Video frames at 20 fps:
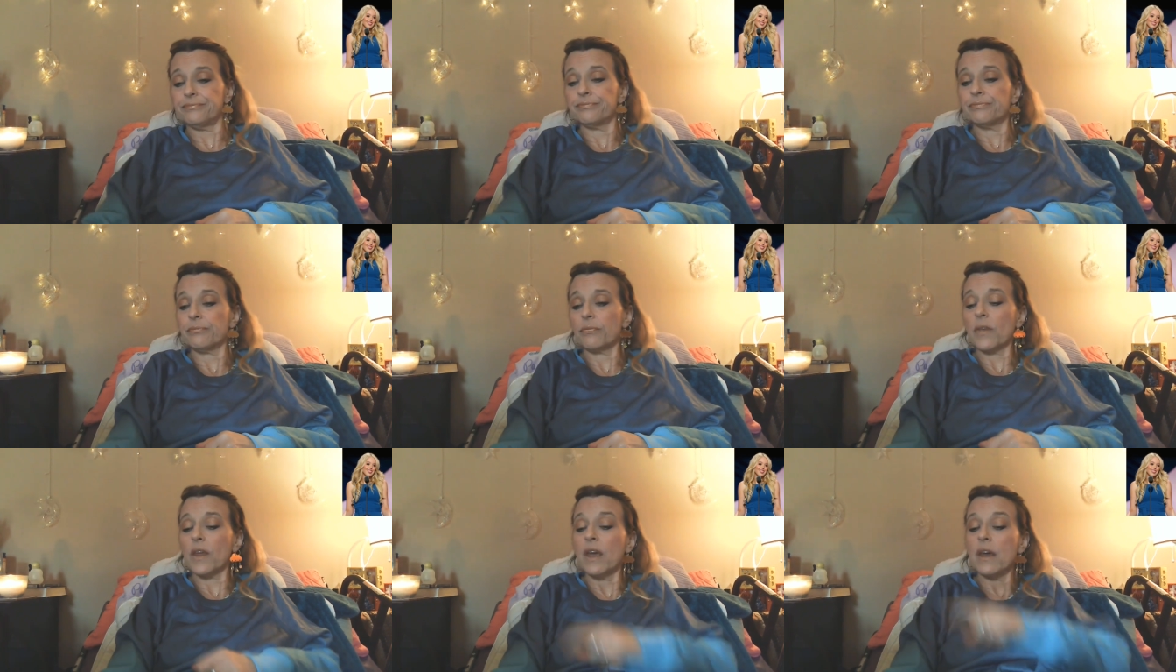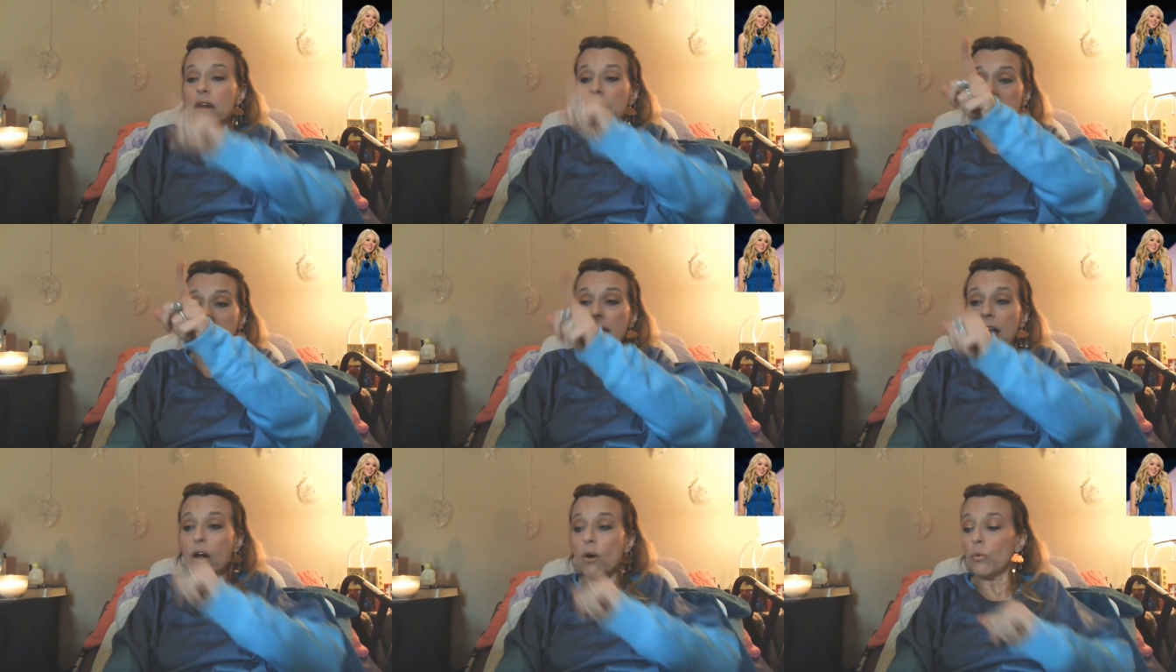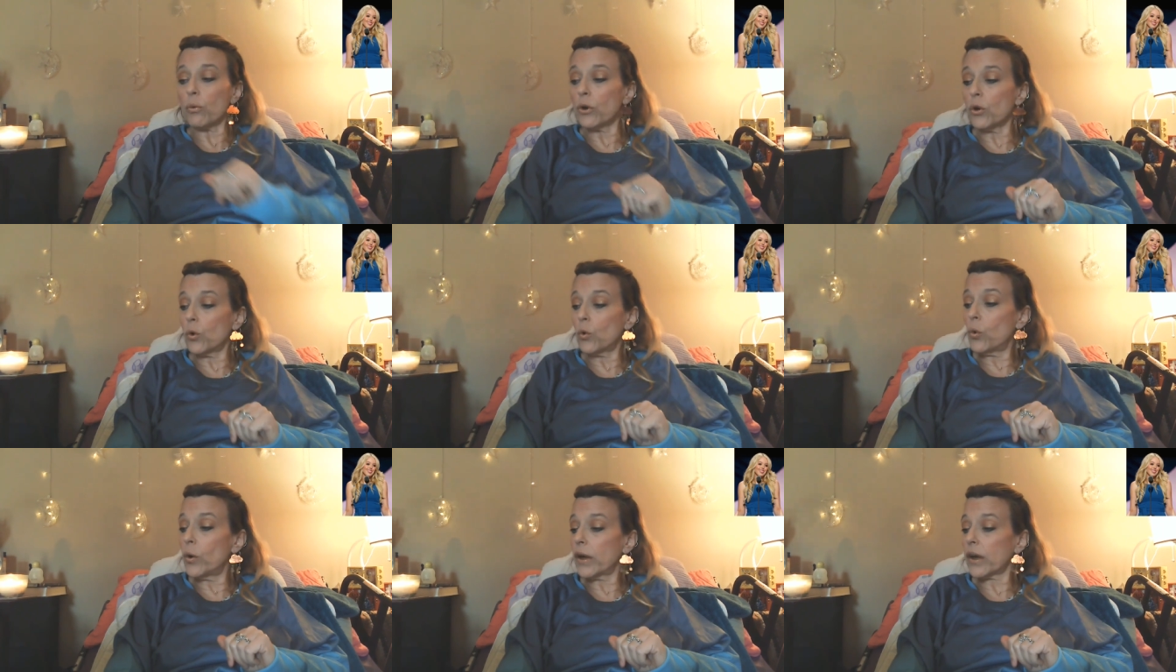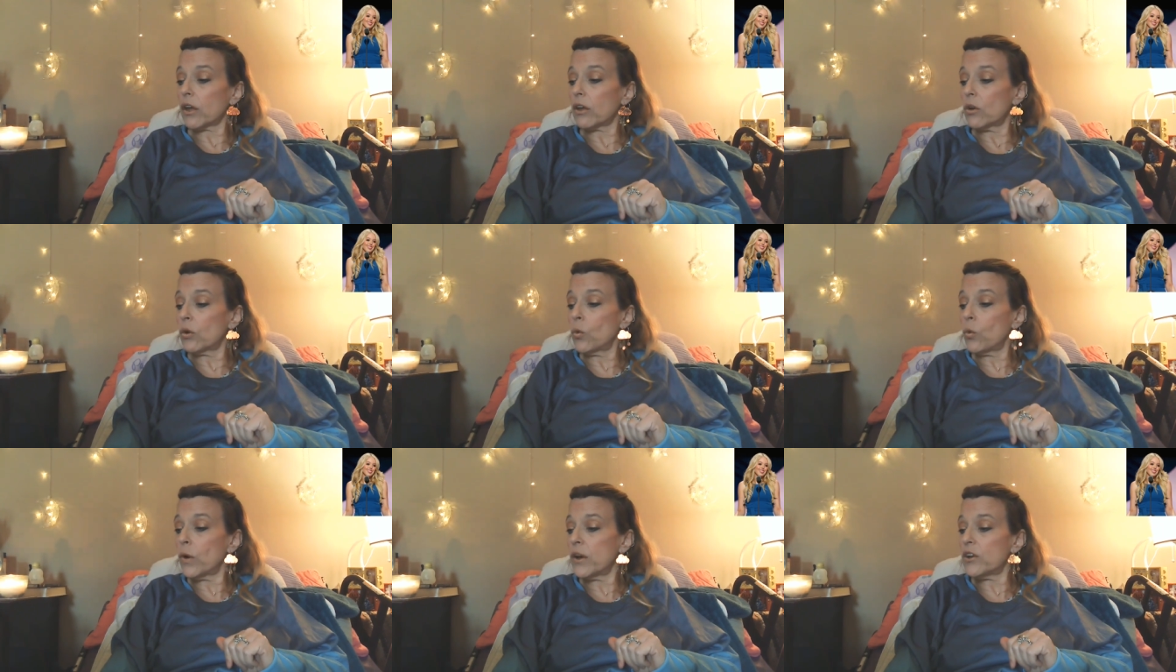Now, real quick, going
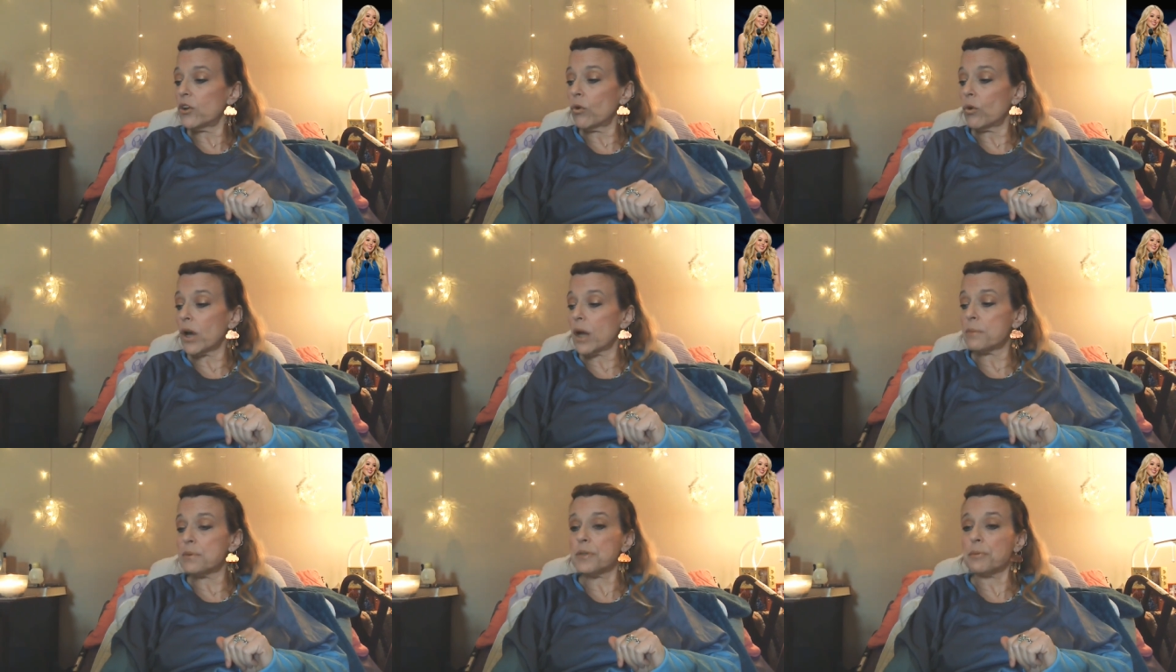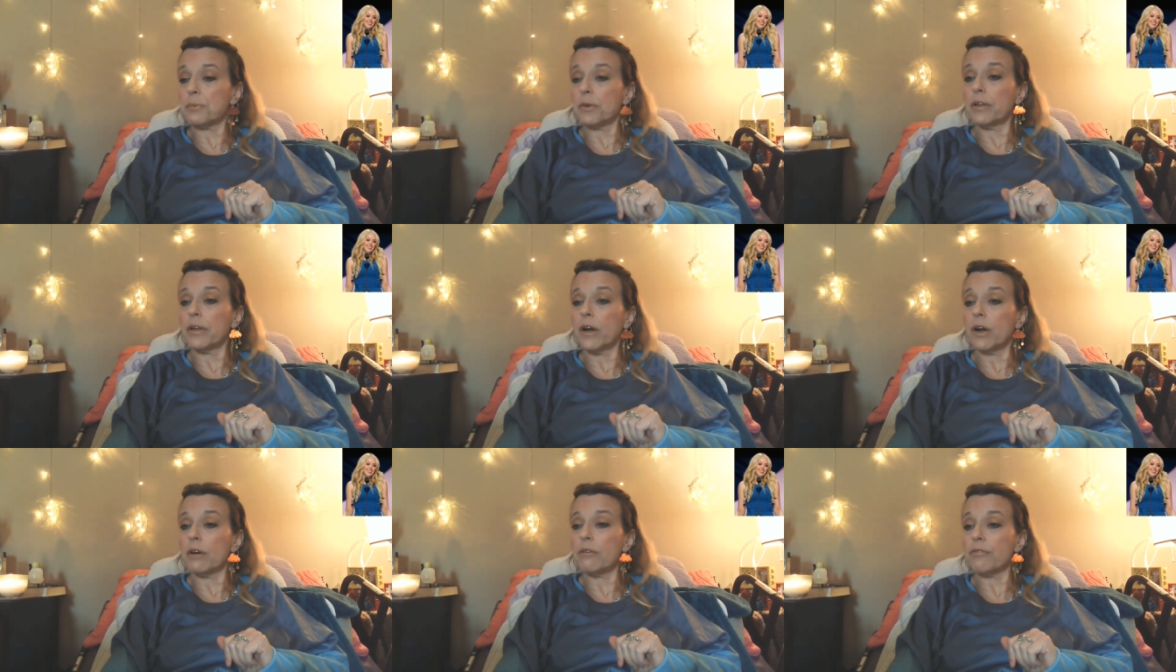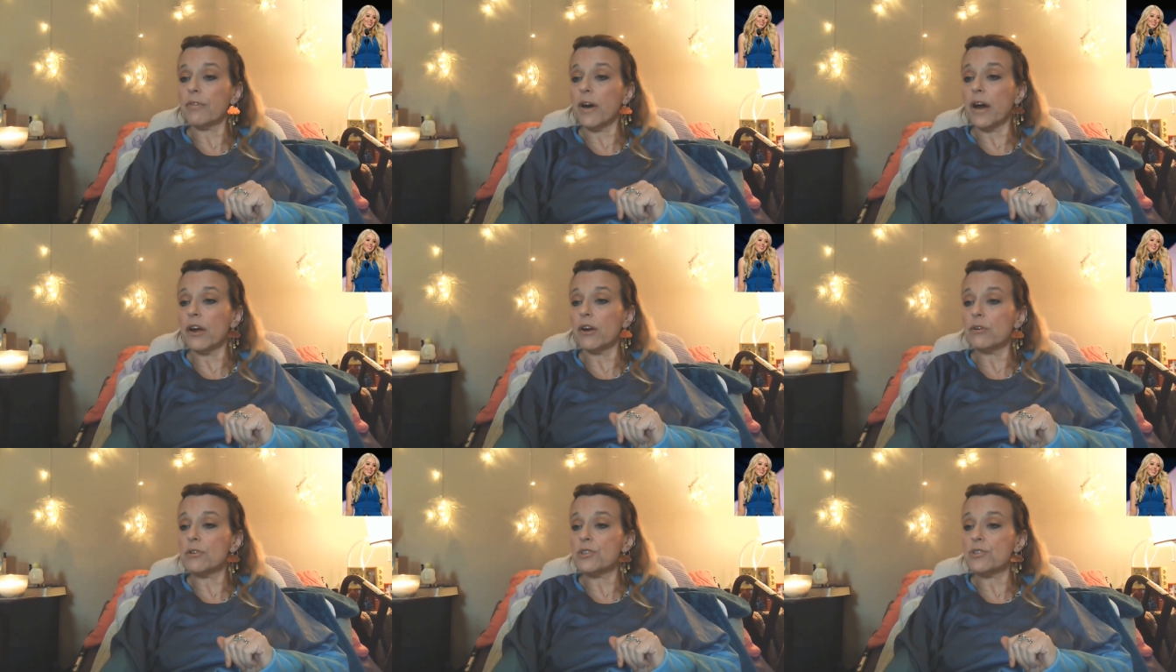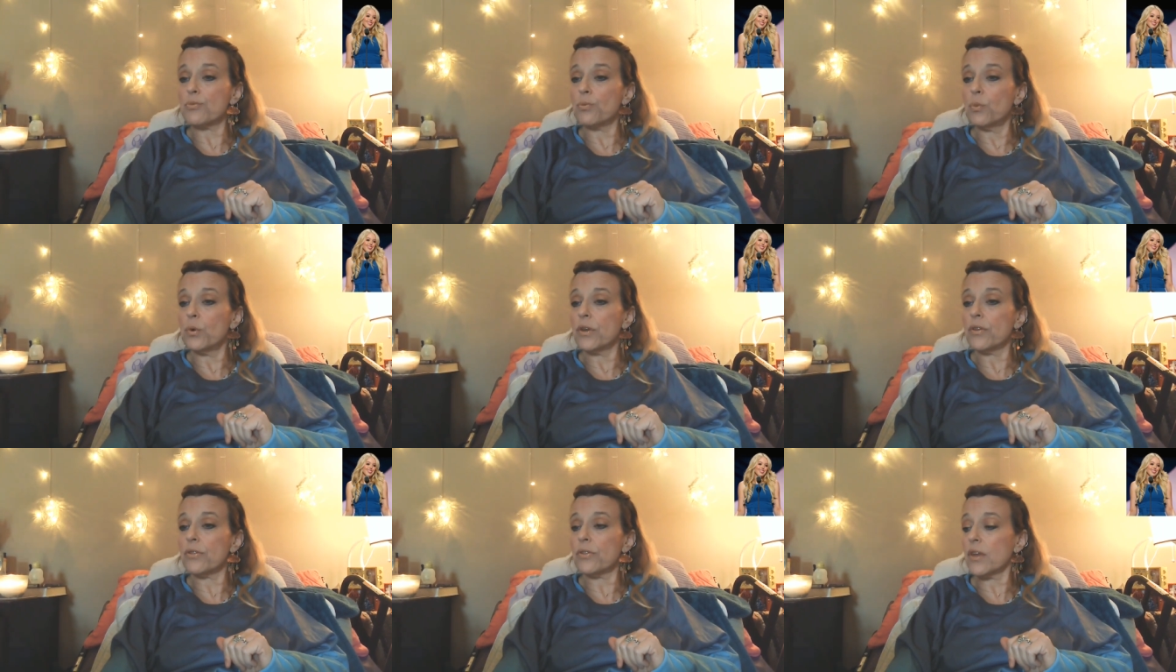to grab some clarifiers with
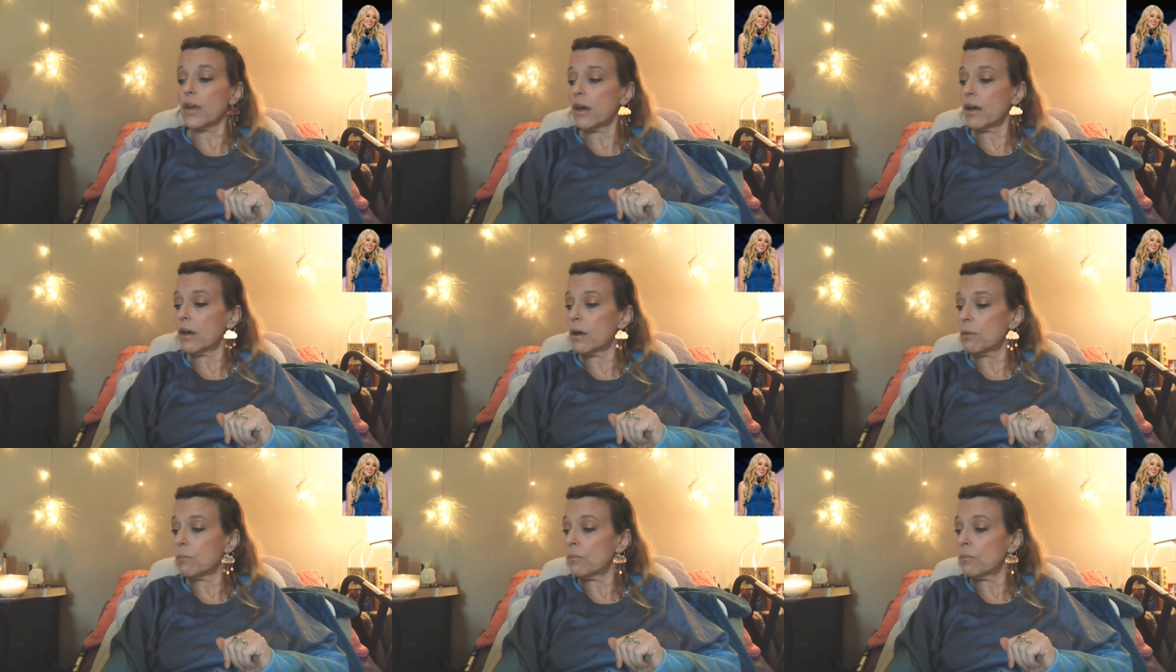um,